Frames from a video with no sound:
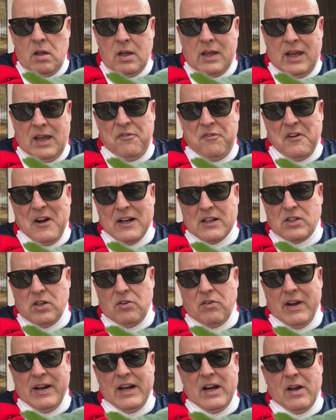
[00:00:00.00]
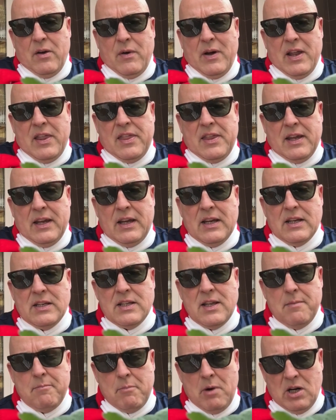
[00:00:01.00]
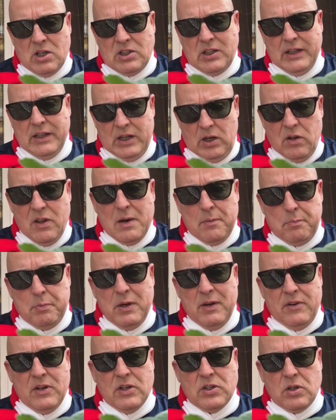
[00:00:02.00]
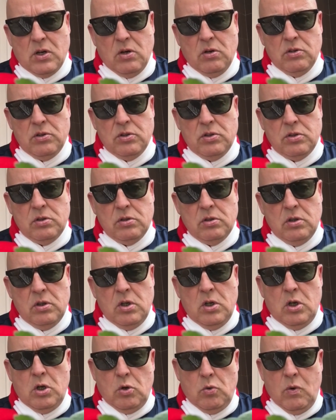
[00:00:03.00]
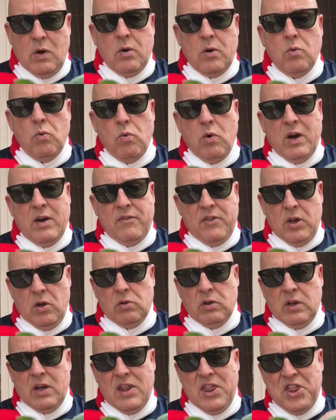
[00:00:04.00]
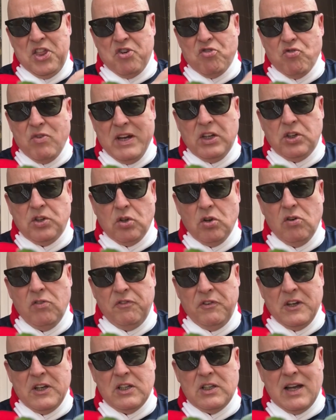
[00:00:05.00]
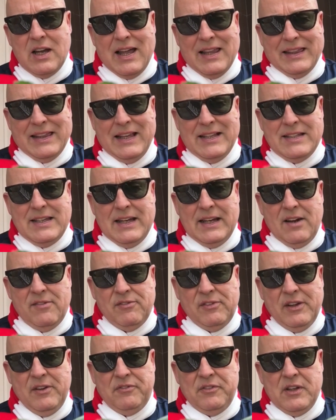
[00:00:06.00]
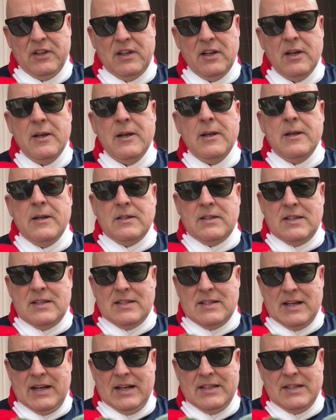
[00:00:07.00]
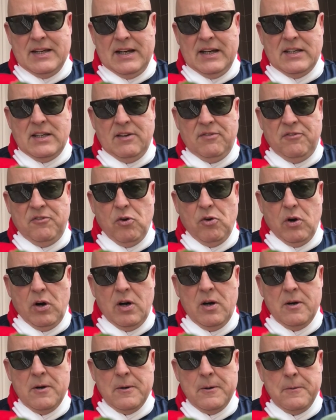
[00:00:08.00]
The key factor right now, I think, is that Marcelino, their previous coach, who won one of the only 3 trophies Athletic have lifted since 1984,